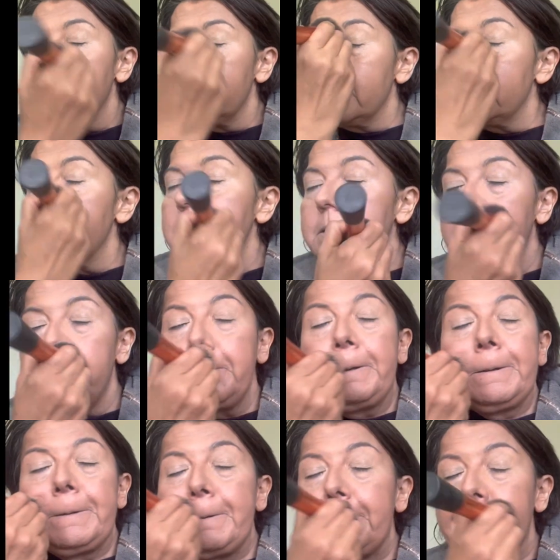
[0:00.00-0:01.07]
so that you've
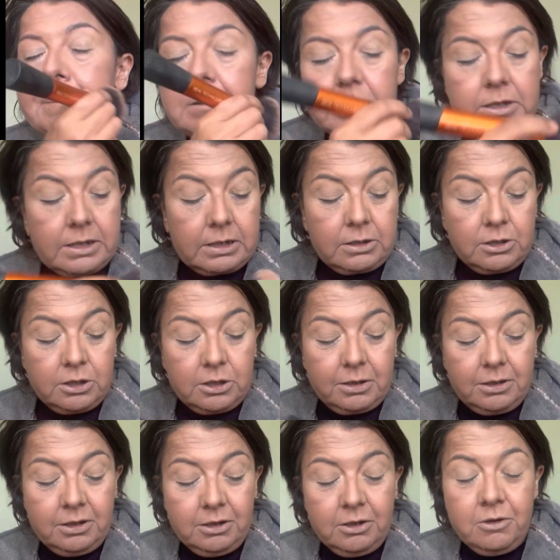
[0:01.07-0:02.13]
got
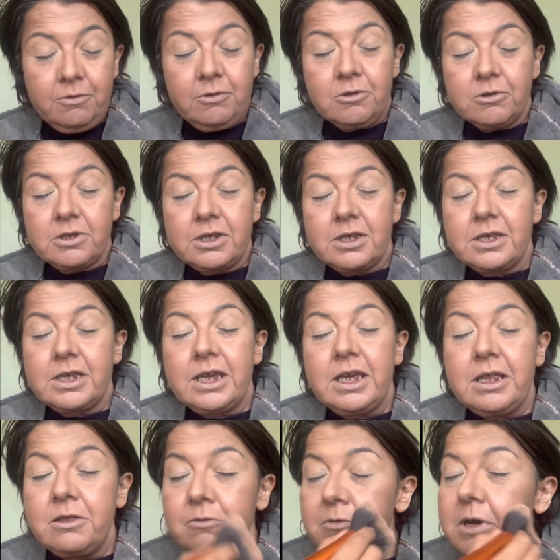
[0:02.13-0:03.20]
to
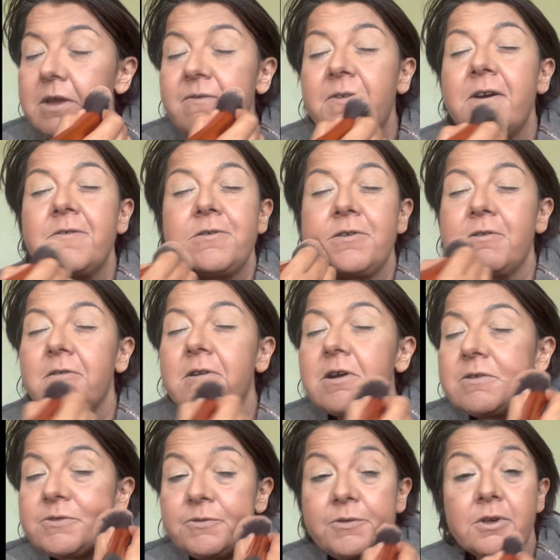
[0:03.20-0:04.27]
see three
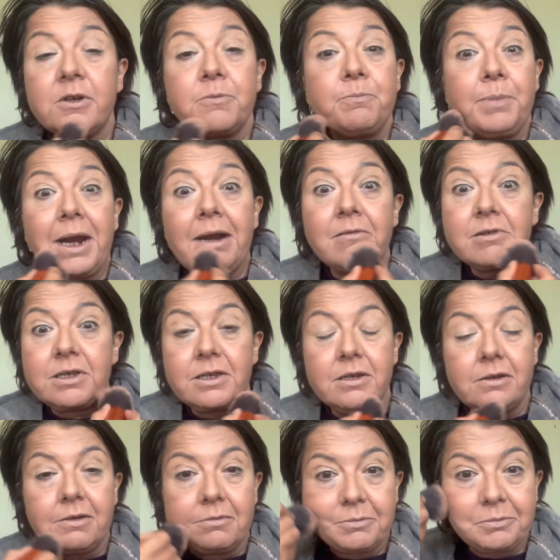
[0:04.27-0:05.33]
photographs for
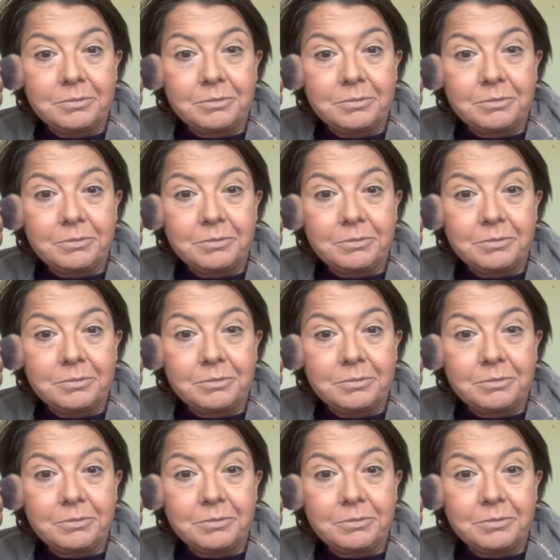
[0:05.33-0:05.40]
comparison.